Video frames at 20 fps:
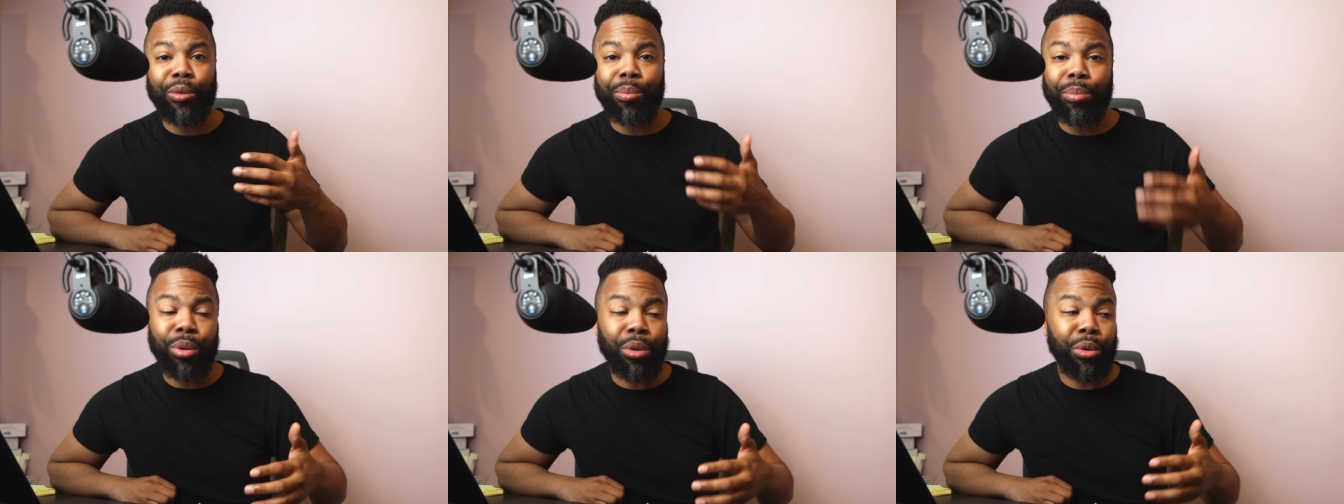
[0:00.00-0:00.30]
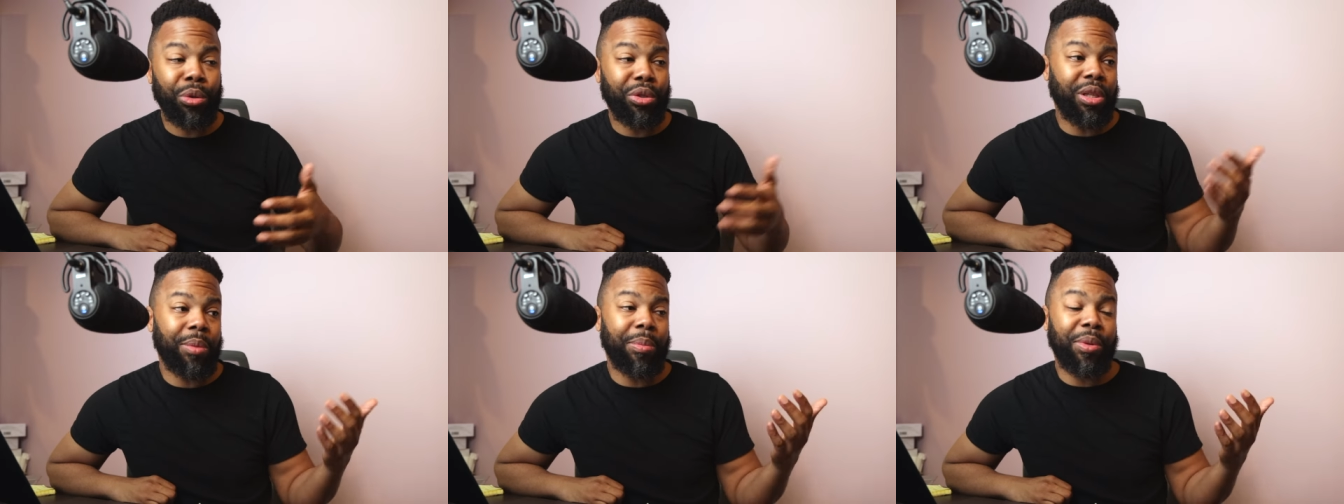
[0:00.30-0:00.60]

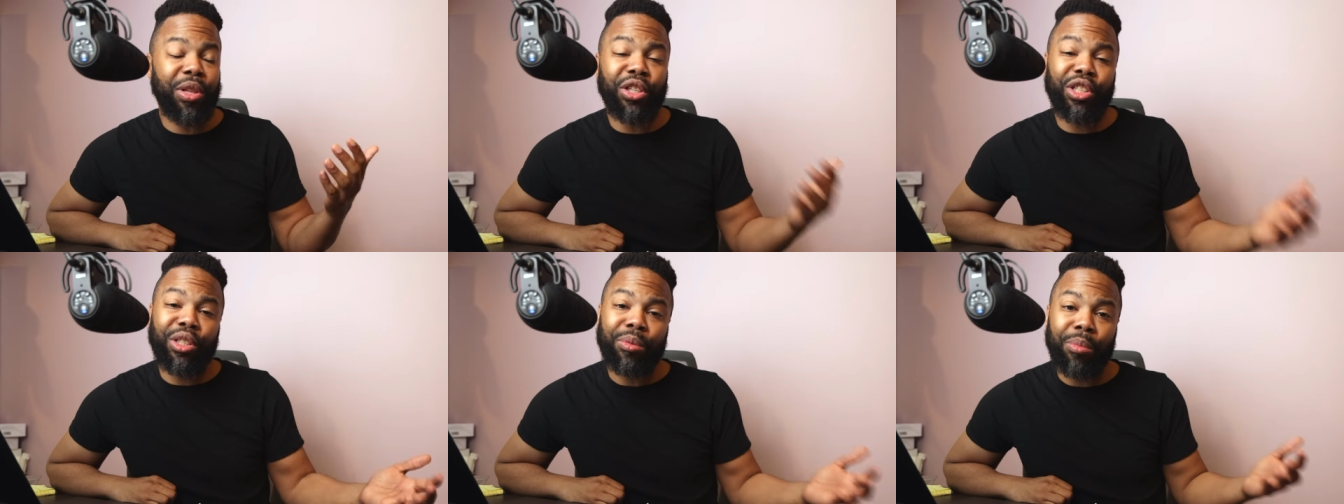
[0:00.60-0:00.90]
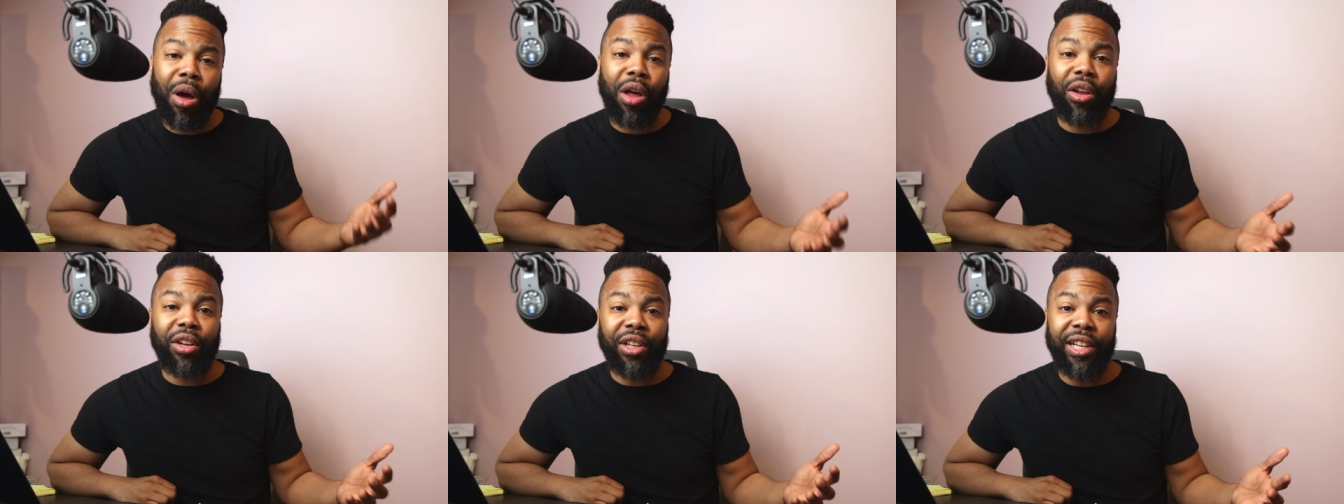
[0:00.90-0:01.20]
pull some of the
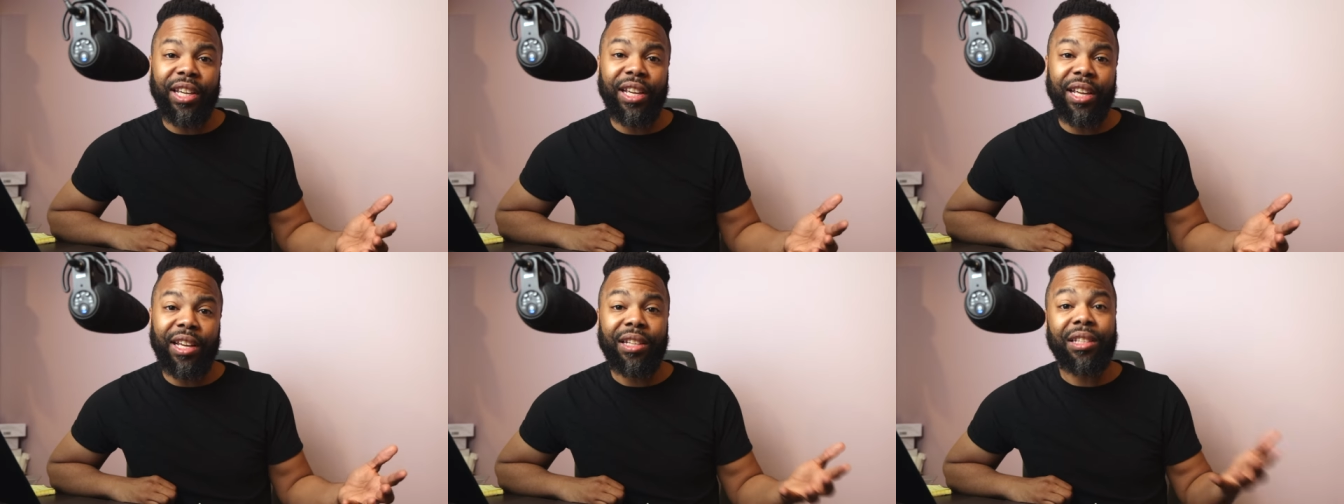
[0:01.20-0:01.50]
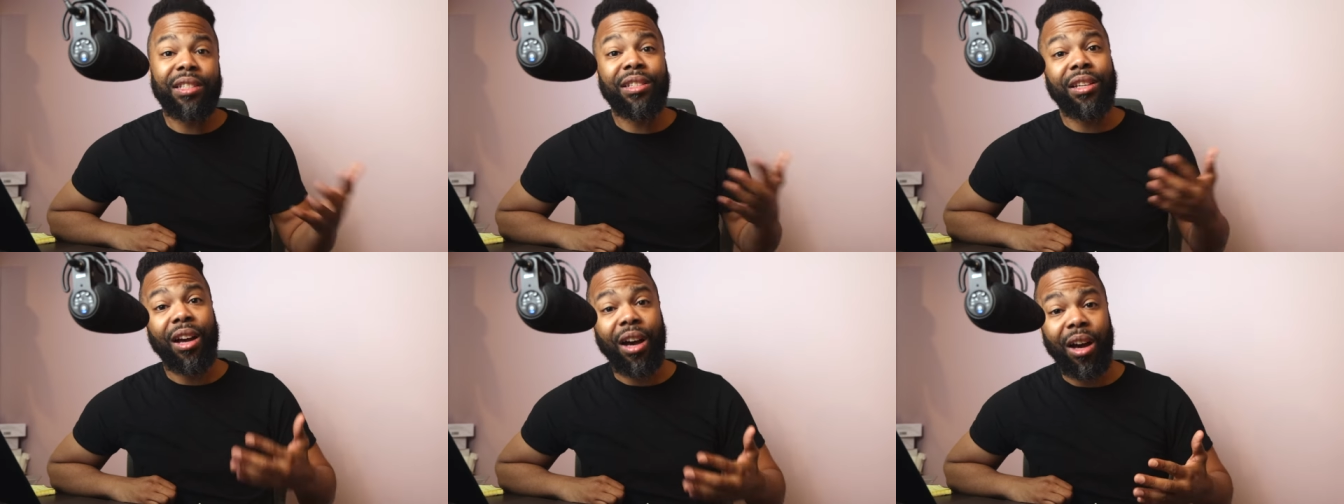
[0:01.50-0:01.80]
smaller
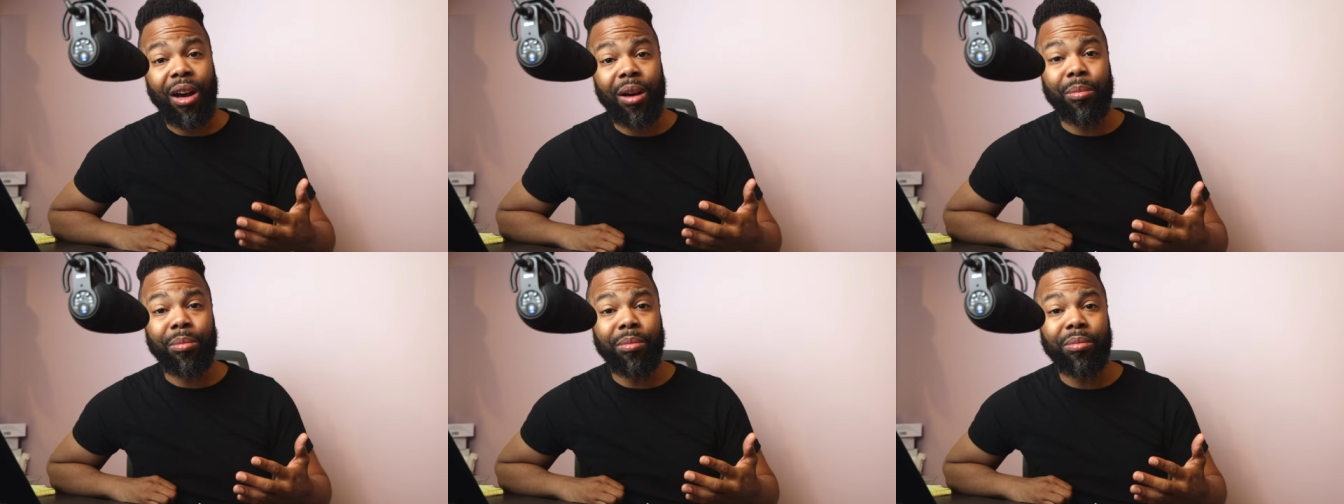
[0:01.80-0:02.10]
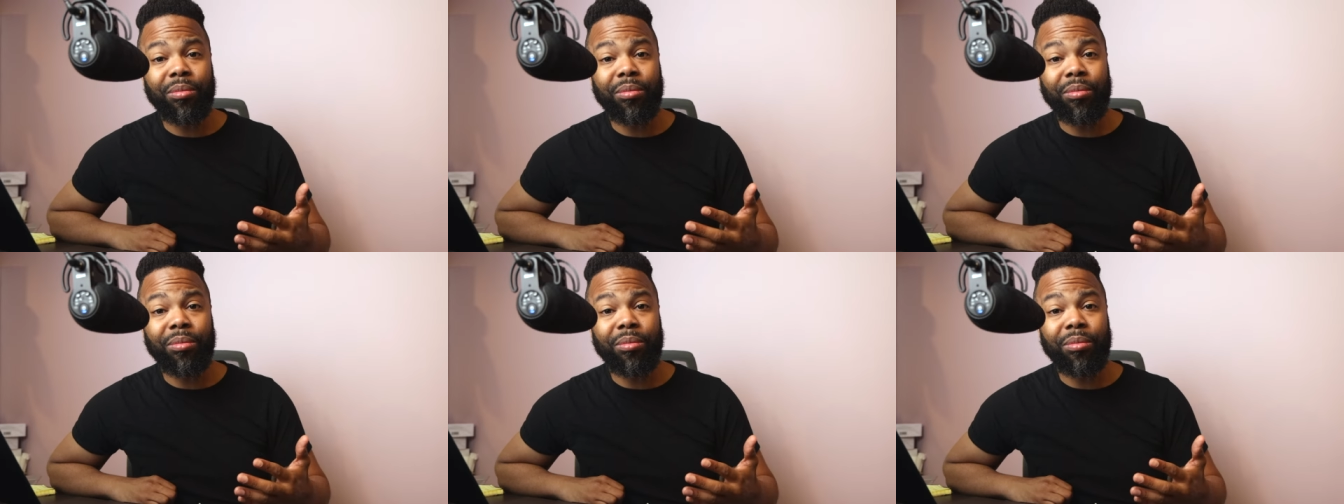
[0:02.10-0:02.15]
kids up.